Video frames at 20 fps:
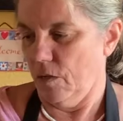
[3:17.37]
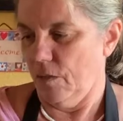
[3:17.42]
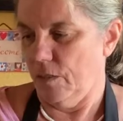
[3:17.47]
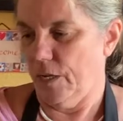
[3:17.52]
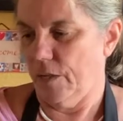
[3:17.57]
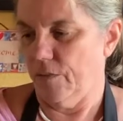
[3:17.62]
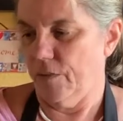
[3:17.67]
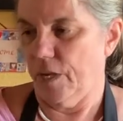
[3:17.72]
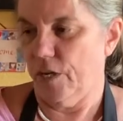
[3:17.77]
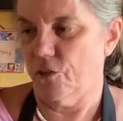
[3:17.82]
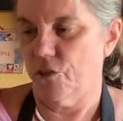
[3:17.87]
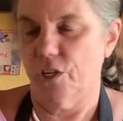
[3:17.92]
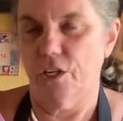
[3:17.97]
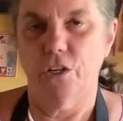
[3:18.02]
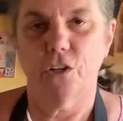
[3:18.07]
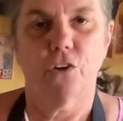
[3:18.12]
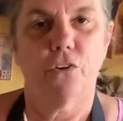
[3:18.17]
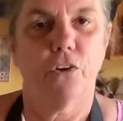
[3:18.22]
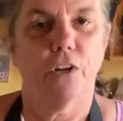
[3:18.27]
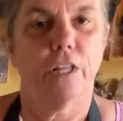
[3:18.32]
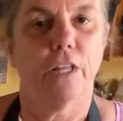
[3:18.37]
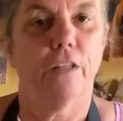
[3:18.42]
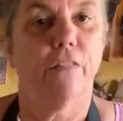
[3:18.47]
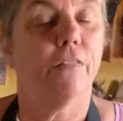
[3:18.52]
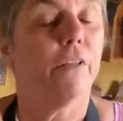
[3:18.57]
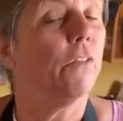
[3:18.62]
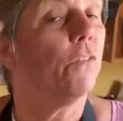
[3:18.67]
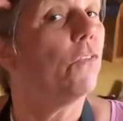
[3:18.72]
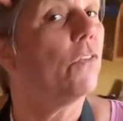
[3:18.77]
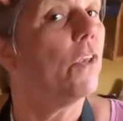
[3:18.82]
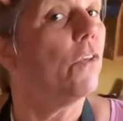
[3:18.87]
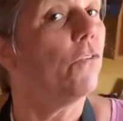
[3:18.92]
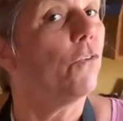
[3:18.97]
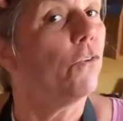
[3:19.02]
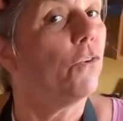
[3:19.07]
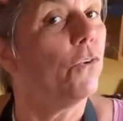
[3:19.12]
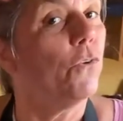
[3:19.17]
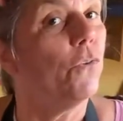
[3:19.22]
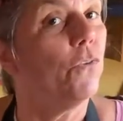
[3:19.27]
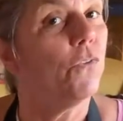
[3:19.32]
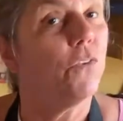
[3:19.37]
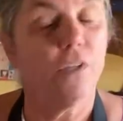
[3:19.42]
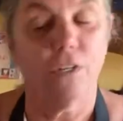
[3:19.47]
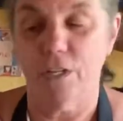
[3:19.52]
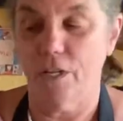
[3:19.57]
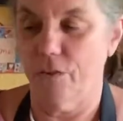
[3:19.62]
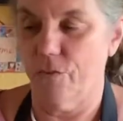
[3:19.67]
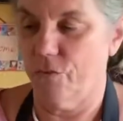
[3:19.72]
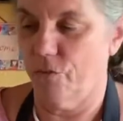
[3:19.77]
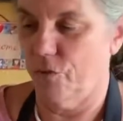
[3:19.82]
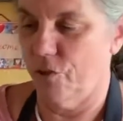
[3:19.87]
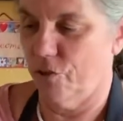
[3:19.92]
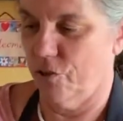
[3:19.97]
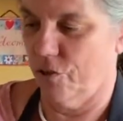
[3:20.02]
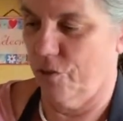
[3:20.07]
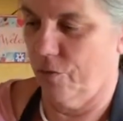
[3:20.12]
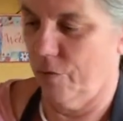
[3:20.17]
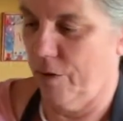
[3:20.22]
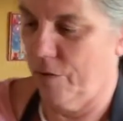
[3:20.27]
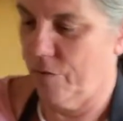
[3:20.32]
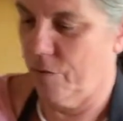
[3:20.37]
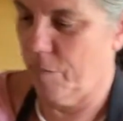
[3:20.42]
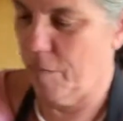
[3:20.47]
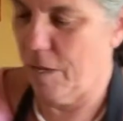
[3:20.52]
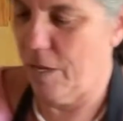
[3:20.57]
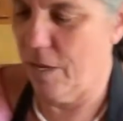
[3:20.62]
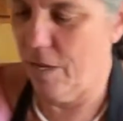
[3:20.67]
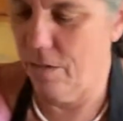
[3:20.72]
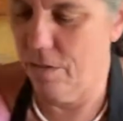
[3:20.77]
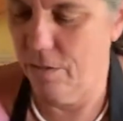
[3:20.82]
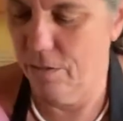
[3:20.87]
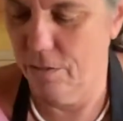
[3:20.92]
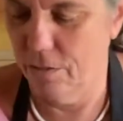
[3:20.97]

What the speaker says: That's actually an ingredient that Caesar used in his original recipe.